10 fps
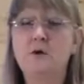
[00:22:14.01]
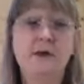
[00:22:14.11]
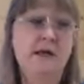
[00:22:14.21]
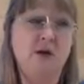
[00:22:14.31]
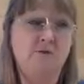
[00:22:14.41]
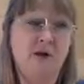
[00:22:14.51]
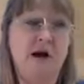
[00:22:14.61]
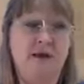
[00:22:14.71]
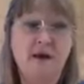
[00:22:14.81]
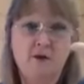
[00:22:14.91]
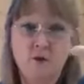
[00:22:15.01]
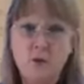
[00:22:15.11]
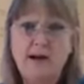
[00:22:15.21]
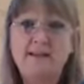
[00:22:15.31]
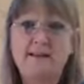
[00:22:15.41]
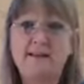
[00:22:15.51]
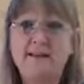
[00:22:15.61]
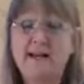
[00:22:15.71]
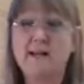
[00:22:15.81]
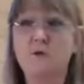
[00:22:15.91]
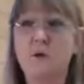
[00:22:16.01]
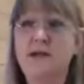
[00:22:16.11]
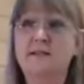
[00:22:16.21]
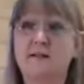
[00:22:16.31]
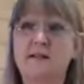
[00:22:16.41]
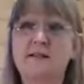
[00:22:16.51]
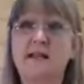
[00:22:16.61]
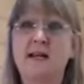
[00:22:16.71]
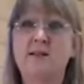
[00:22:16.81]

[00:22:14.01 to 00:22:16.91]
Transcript: that you've got the waist at this end and the waist at this end,